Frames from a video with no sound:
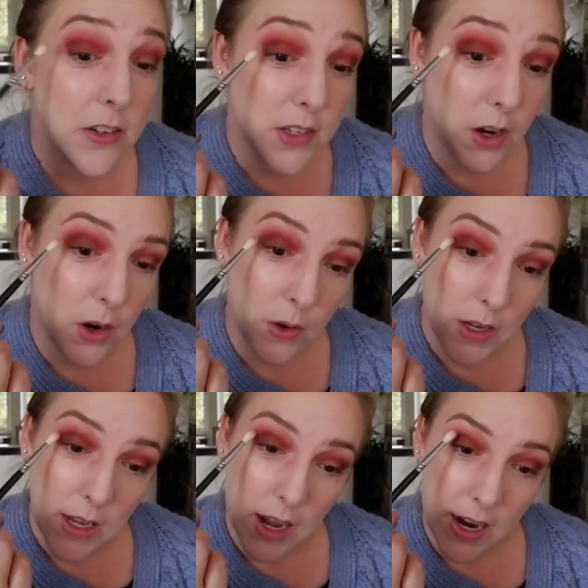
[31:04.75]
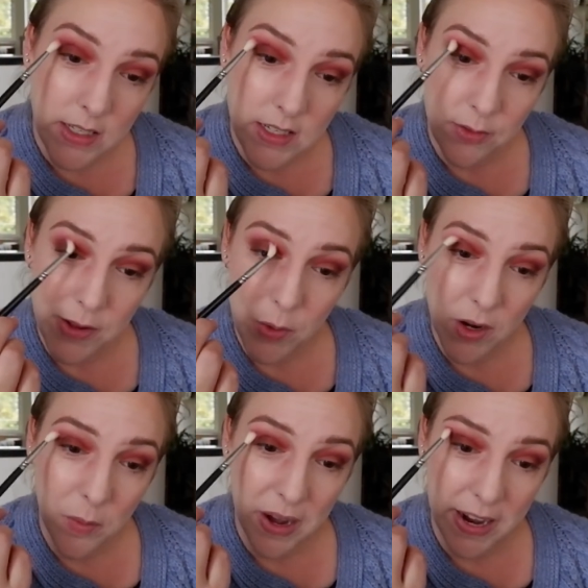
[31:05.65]
So I definitely
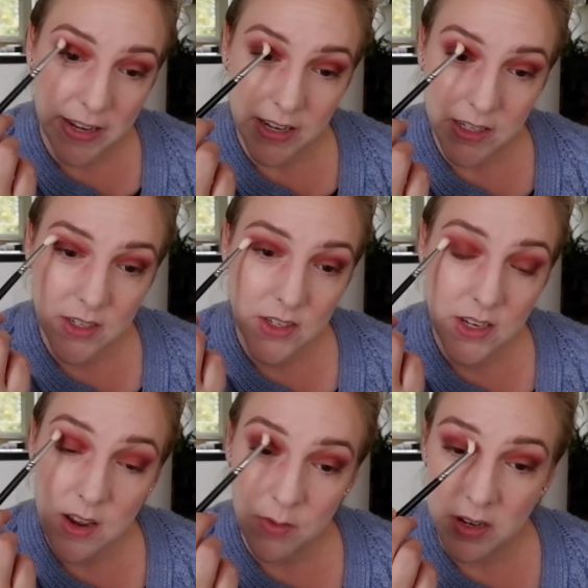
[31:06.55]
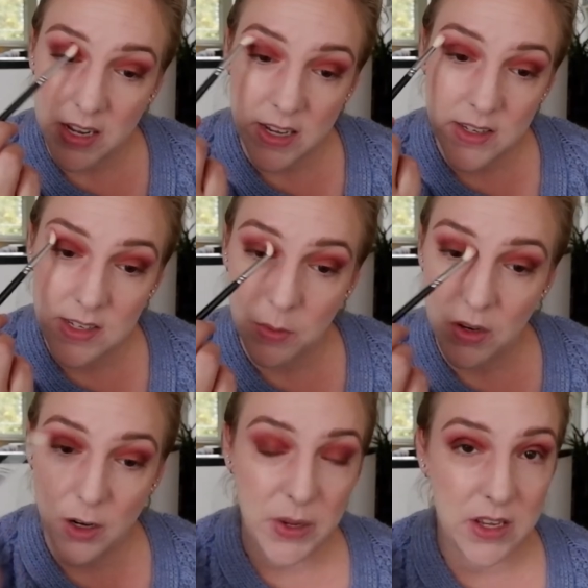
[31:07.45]
want to buy that to see if it is
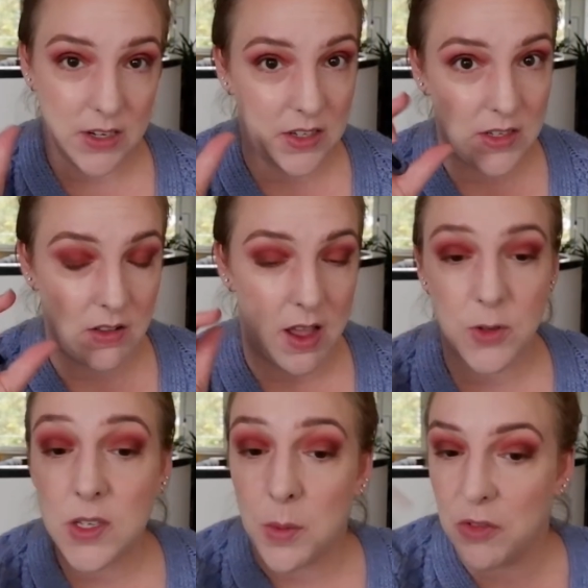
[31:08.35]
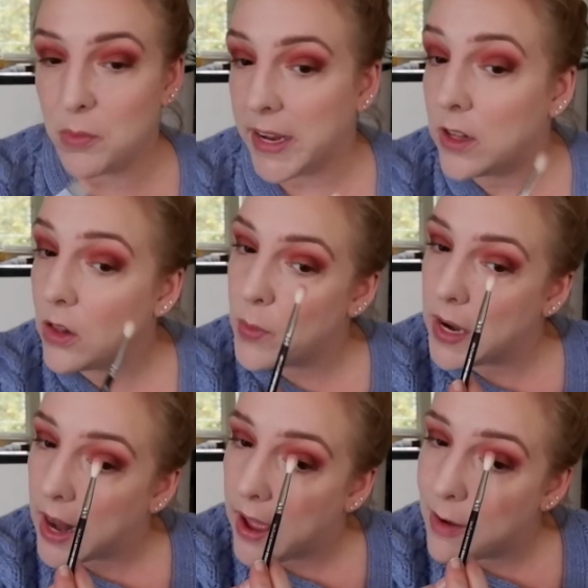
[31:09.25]
similar because I still have some of my
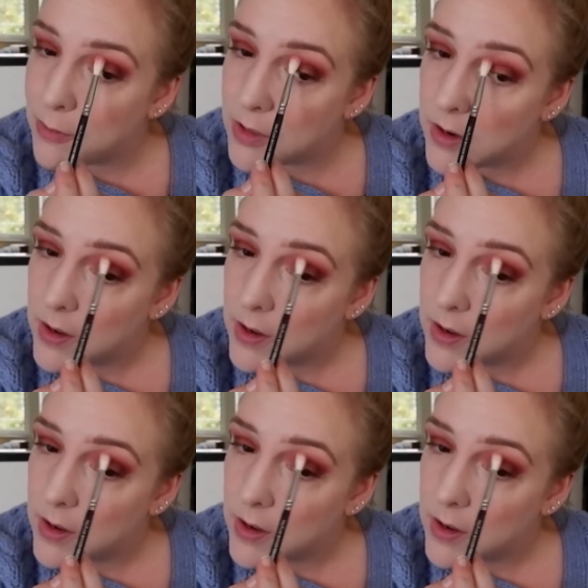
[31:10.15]
Chloe left.